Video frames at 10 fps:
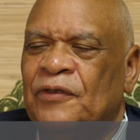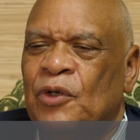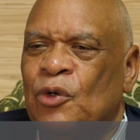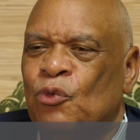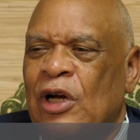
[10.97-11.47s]

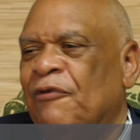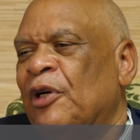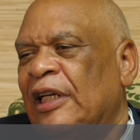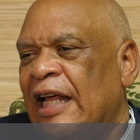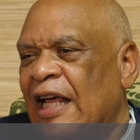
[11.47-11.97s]
for
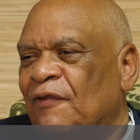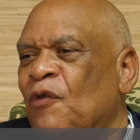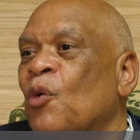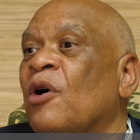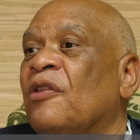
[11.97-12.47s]
Reverend
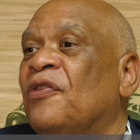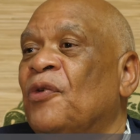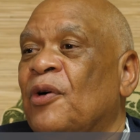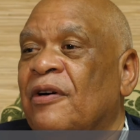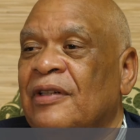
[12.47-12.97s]
Danforth,
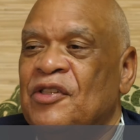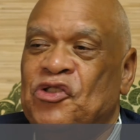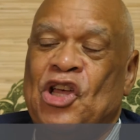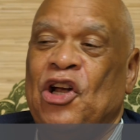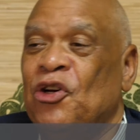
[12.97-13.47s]
for
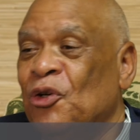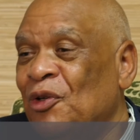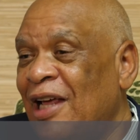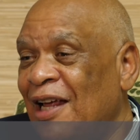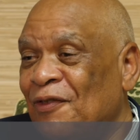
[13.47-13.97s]

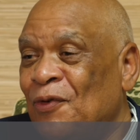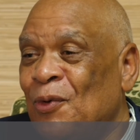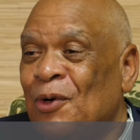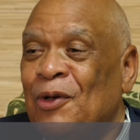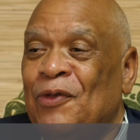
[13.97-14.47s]
Senator
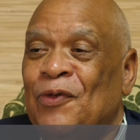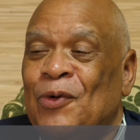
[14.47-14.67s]
Danforth,